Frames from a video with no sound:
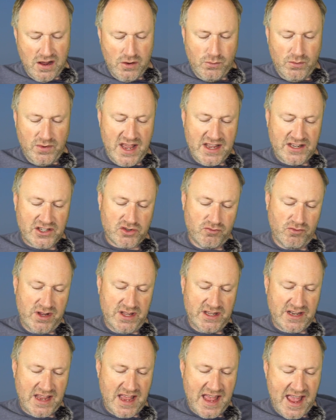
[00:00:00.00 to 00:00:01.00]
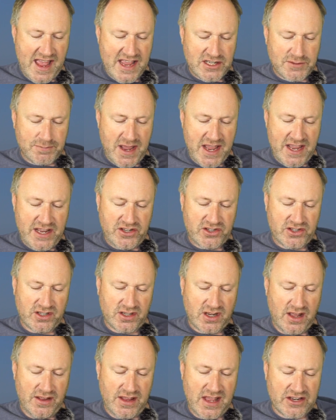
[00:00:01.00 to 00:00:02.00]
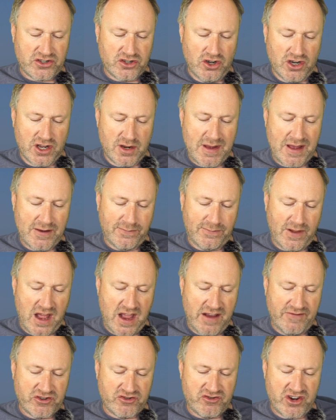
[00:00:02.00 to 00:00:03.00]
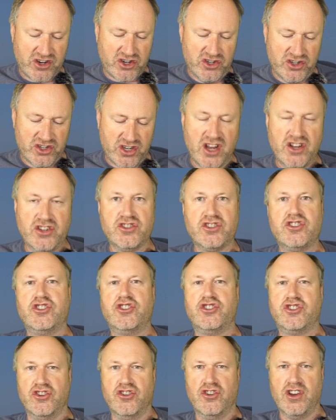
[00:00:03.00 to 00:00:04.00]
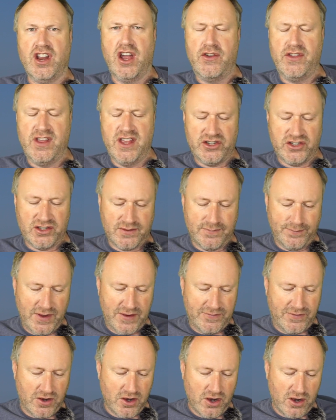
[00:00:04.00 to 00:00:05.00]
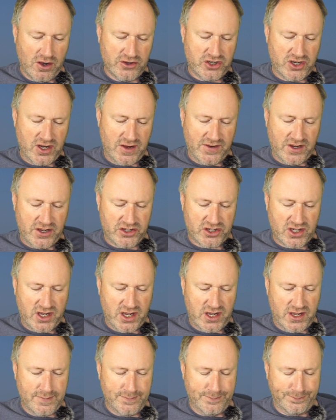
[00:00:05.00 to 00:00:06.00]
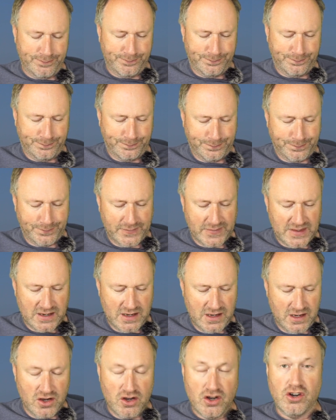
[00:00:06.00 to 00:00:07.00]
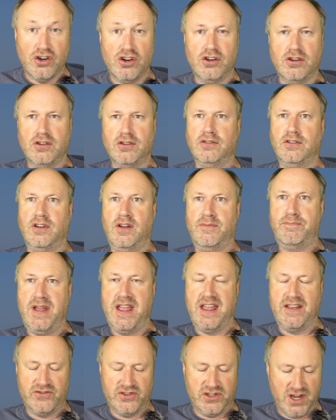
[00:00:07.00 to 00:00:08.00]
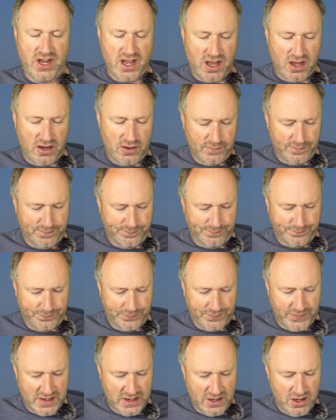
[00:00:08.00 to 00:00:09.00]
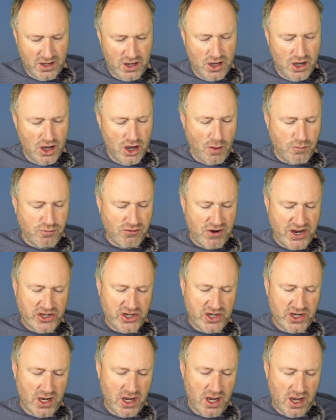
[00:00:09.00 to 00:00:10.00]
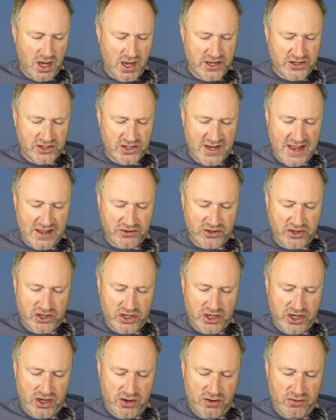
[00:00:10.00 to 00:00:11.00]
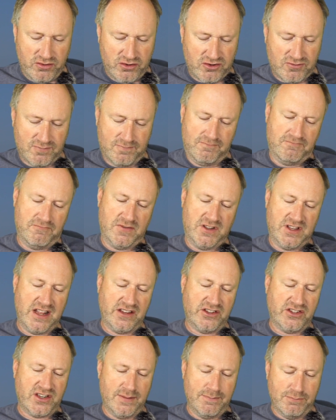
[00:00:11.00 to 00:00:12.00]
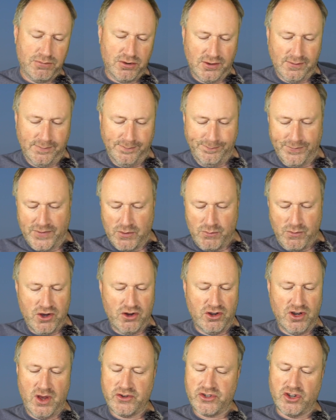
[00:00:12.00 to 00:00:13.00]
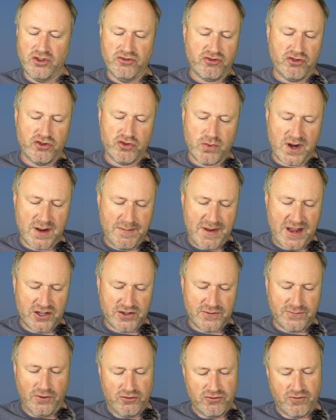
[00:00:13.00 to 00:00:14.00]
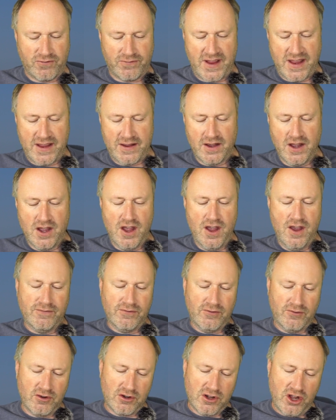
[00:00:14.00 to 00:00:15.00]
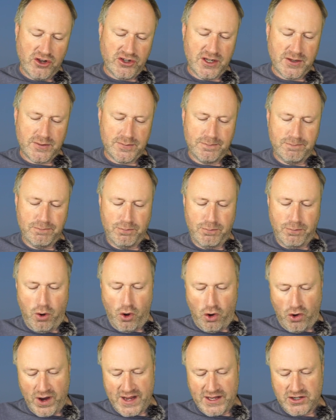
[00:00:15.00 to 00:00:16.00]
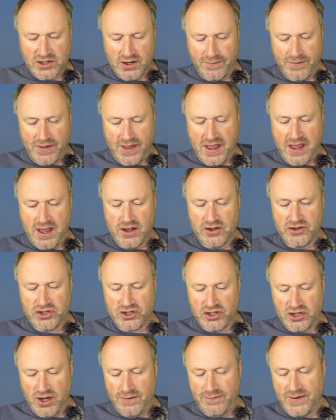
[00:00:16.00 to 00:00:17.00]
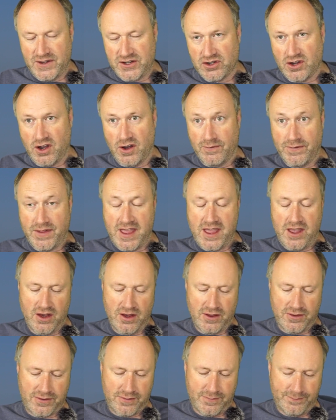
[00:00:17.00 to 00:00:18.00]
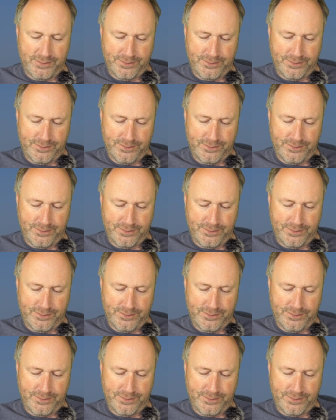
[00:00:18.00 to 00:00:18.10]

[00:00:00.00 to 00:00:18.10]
Well, next we're into airspace, and talking about flight restriction zones. You should all know this if you've got a GVC or a PFCO. Operation heights and altitudes, dead simple. We all know it's 120 metres, 400 feet from the closest point of the surface of the Earth.